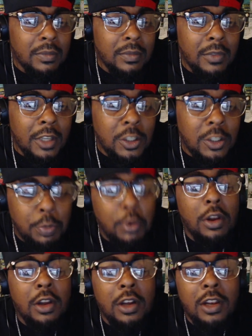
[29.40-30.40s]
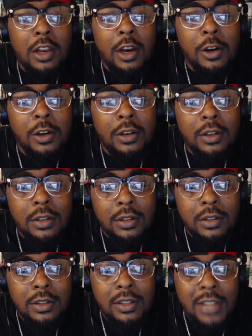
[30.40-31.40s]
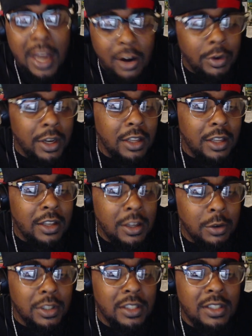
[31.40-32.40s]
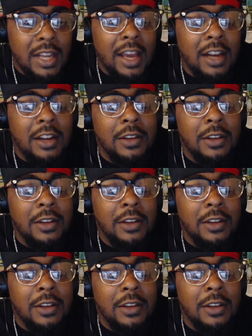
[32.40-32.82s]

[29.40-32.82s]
Spoiler alert Tariq killed his daddy.